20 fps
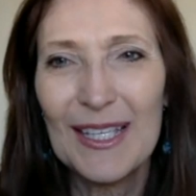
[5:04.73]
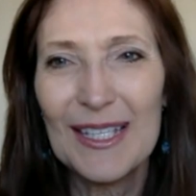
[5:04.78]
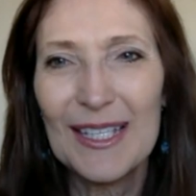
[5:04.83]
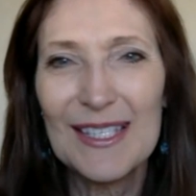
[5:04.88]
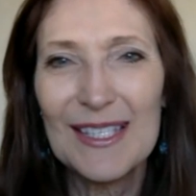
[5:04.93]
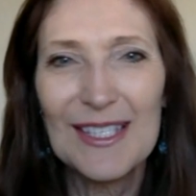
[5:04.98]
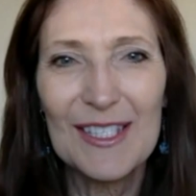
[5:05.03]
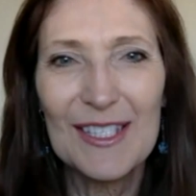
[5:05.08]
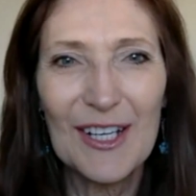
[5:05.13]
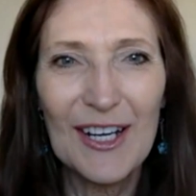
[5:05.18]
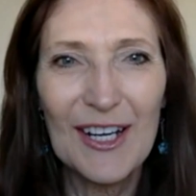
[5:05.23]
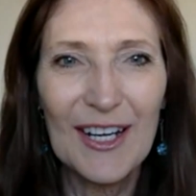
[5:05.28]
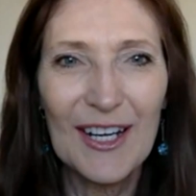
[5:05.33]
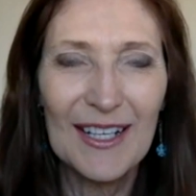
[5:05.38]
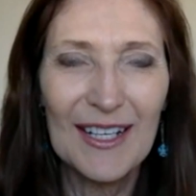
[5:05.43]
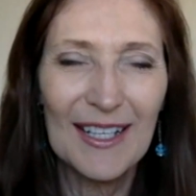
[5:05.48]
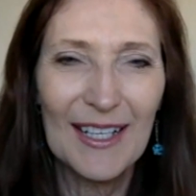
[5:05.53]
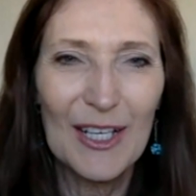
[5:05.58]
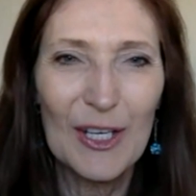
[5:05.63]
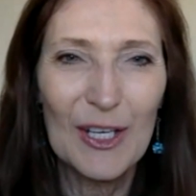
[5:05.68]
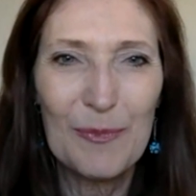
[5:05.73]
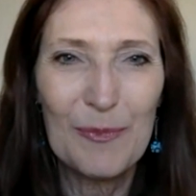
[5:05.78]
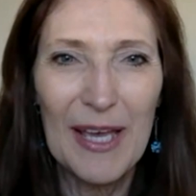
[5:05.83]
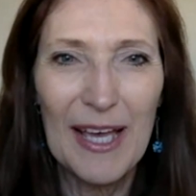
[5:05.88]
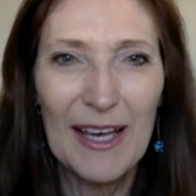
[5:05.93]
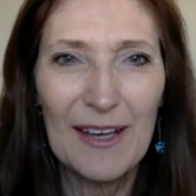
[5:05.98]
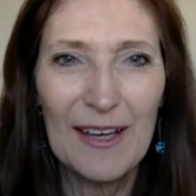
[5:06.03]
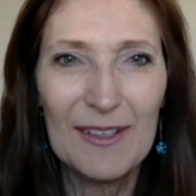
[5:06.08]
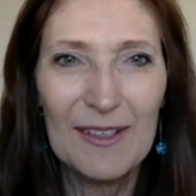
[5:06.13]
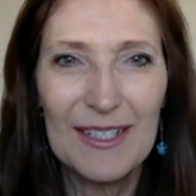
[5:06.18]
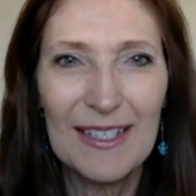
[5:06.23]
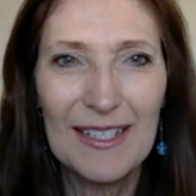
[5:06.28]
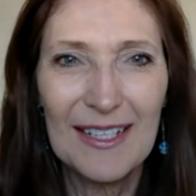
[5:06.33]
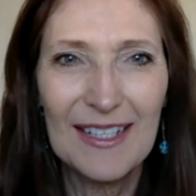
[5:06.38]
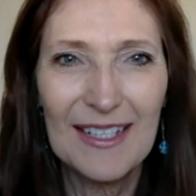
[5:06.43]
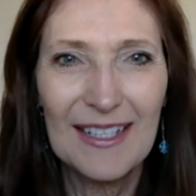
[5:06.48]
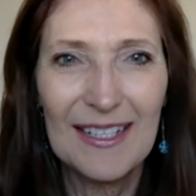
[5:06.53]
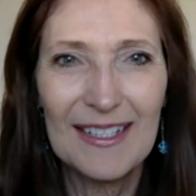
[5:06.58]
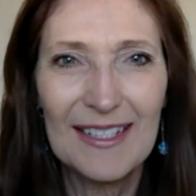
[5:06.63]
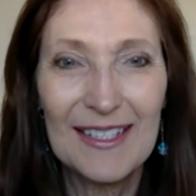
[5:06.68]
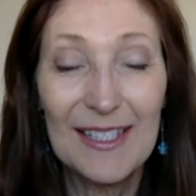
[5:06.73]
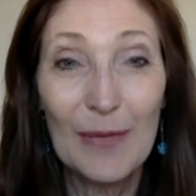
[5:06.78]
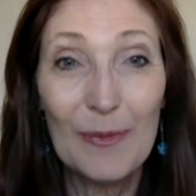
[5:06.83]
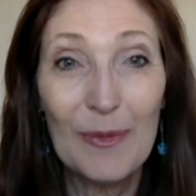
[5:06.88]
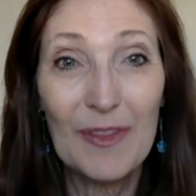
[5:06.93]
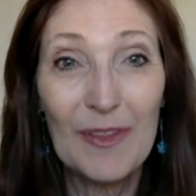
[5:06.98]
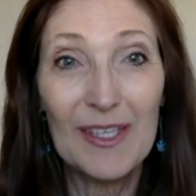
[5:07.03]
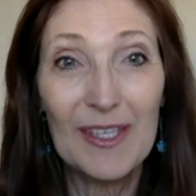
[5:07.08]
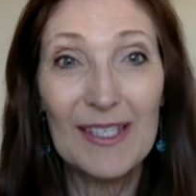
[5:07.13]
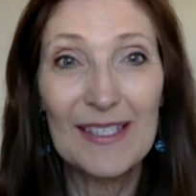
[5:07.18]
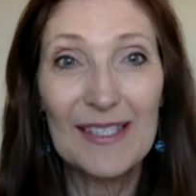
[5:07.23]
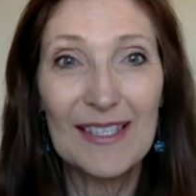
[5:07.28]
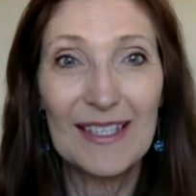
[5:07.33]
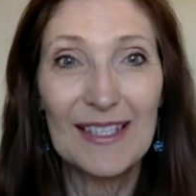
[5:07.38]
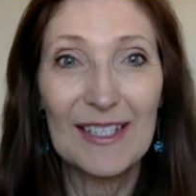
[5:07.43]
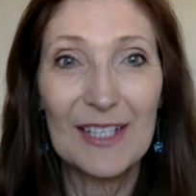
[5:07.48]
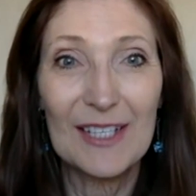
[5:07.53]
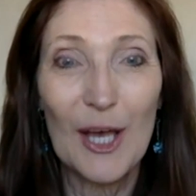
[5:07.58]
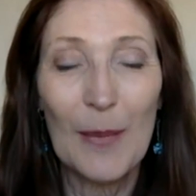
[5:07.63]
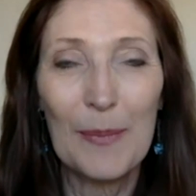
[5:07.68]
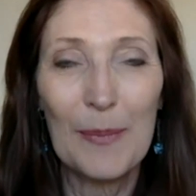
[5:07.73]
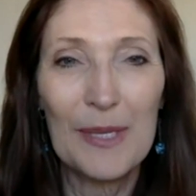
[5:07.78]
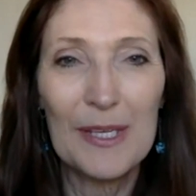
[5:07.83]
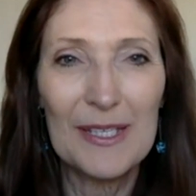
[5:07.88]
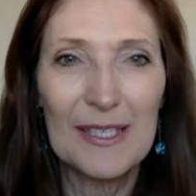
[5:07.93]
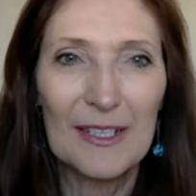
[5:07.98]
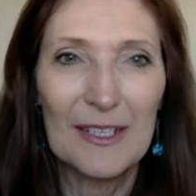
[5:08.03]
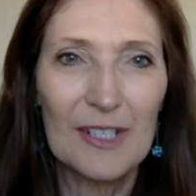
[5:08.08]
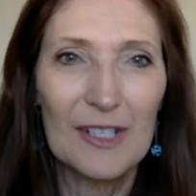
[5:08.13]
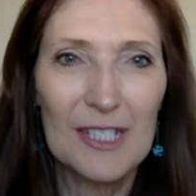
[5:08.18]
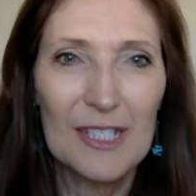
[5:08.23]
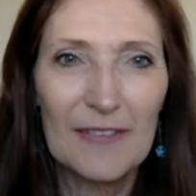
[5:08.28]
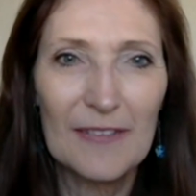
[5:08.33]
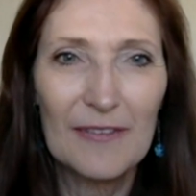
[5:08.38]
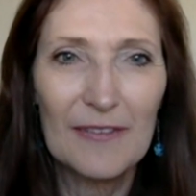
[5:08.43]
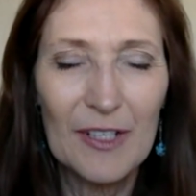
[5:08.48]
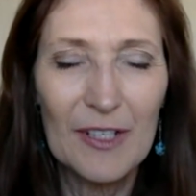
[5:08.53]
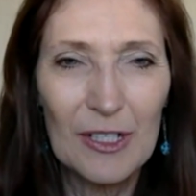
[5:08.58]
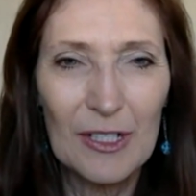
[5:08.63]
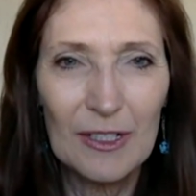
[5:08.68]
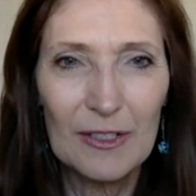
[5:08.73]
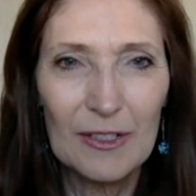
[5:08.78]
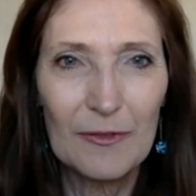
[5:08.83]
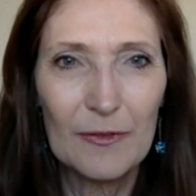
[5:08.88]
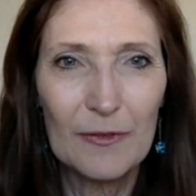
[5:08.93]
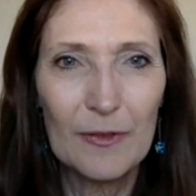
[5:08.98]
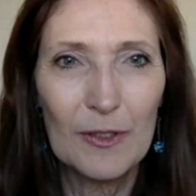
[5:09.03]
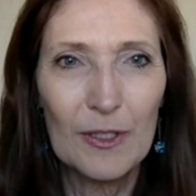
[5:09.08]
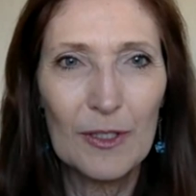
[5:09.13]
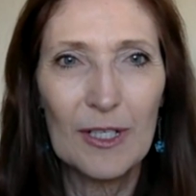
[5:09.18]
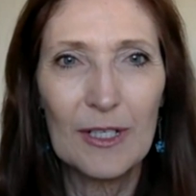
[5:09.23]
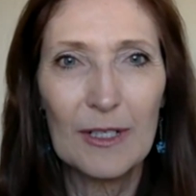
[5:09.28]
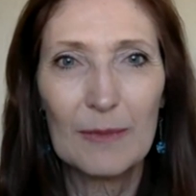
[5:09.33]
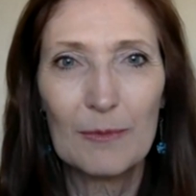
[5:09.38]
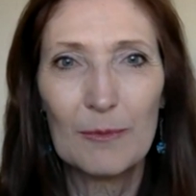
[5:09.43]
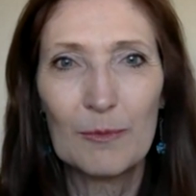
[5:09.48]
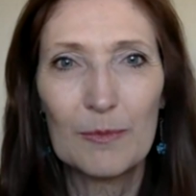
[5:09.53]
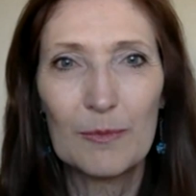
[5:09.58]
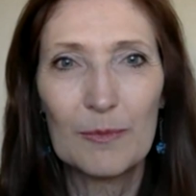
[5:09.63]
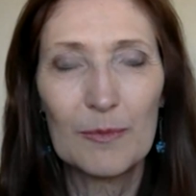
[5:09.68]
let's start about some of these topics that are difficult for